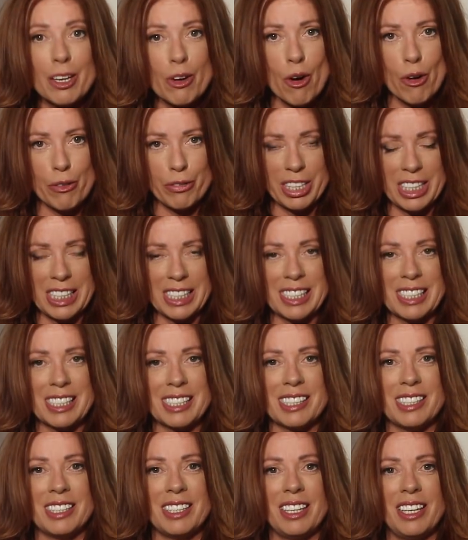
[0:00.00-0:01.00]
of
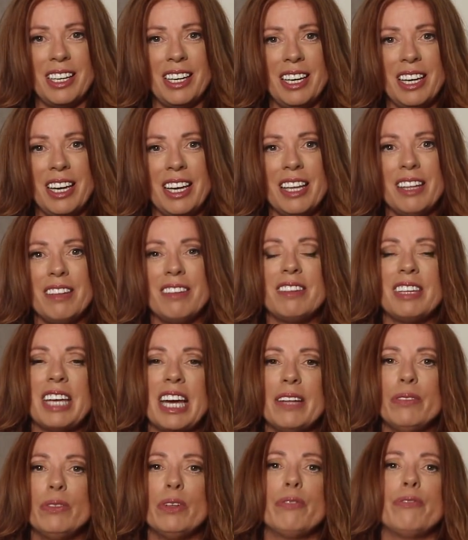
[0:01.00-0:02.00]
it,
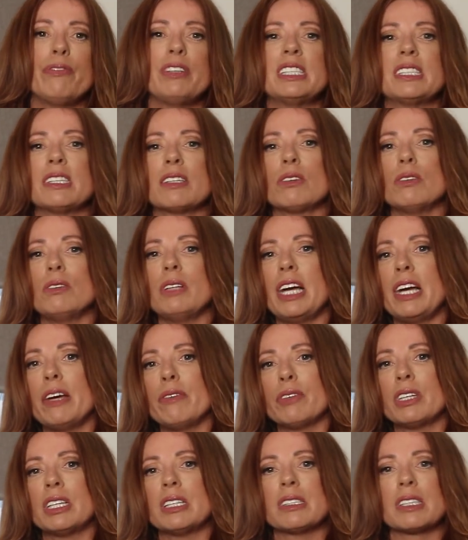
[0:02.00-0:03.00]
then the physical
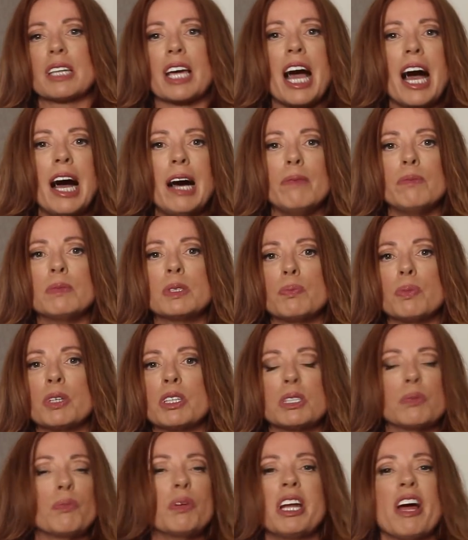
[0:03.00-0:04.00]
evidence comes,
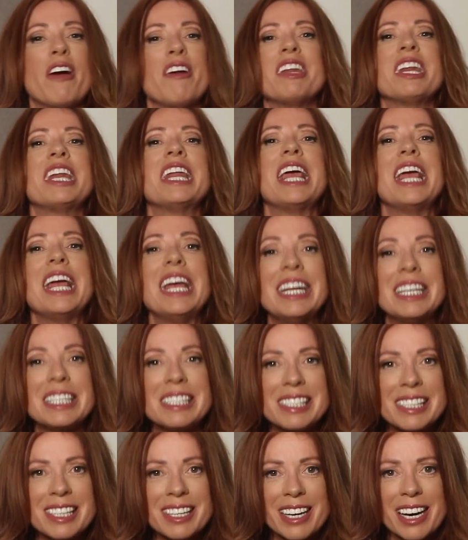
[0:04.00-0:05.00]
because we don't need
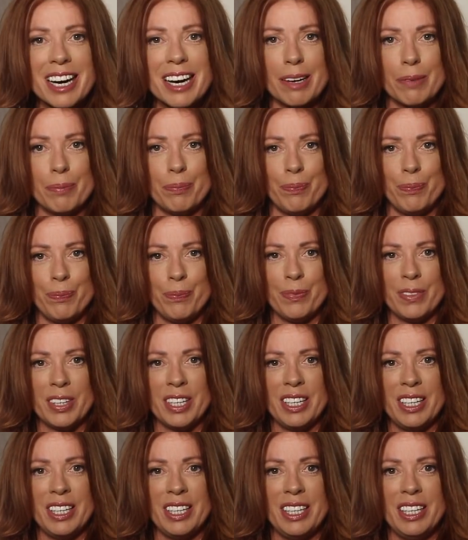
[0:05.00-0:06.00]
it to come.
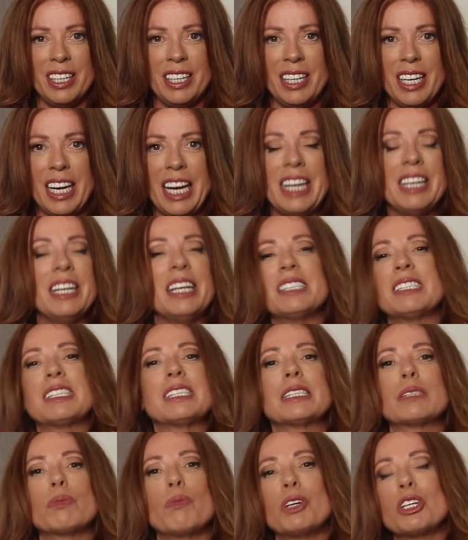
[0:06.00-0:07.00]
In
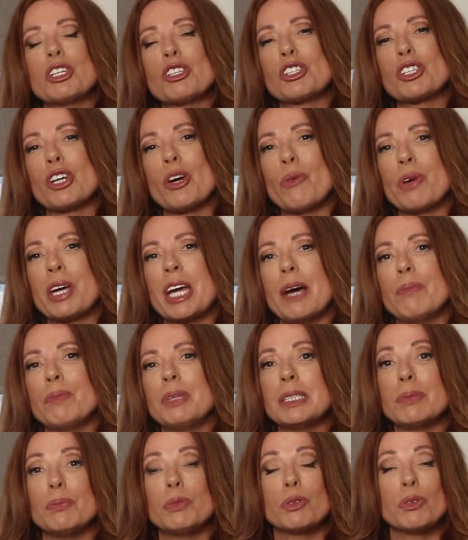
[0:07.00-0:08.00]
essence, what is showing up
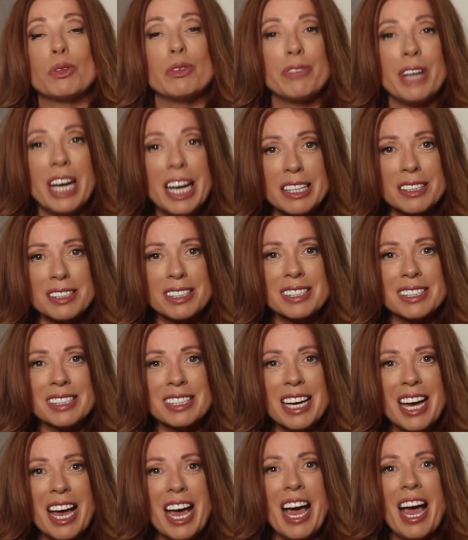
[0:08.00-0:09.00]
is more of us.
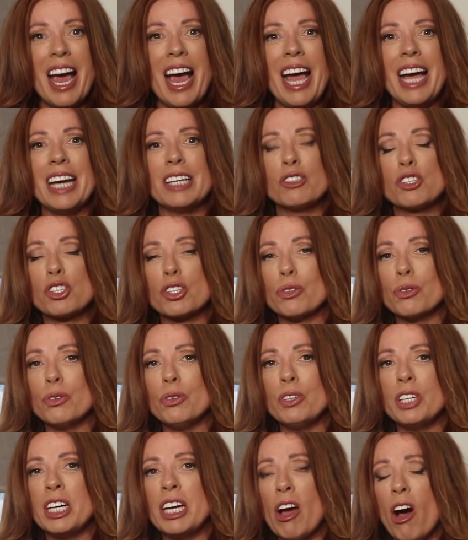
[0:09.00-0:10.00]
And
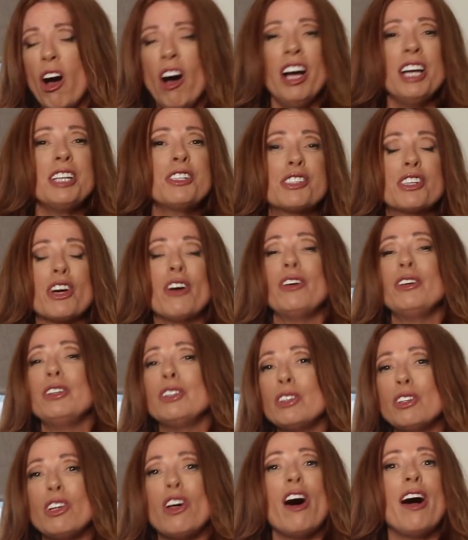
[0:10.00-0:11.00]
truly, I don't
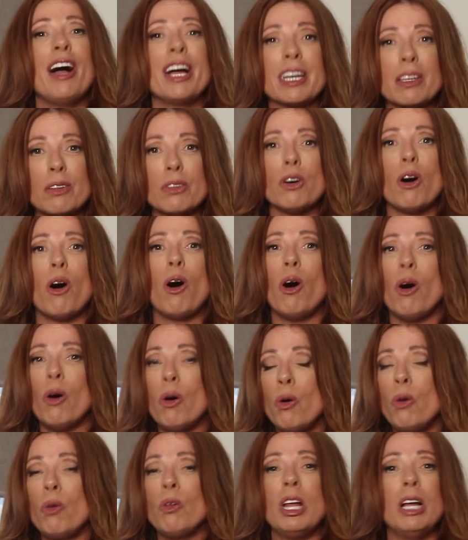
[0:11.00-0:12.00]
like the
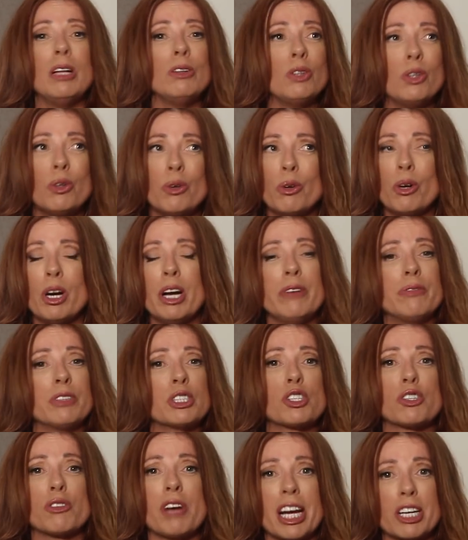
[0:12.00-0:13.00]
whole law of
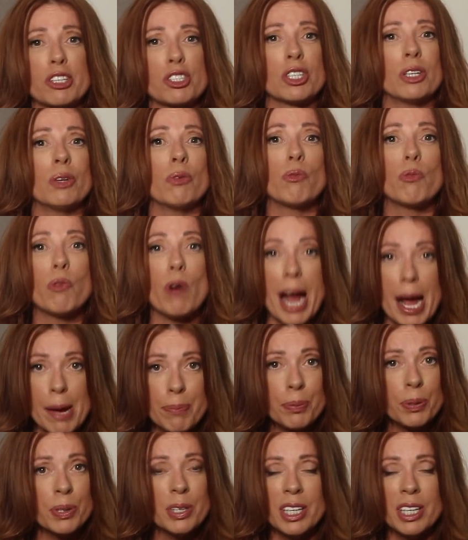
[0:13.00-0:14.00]
attraction rap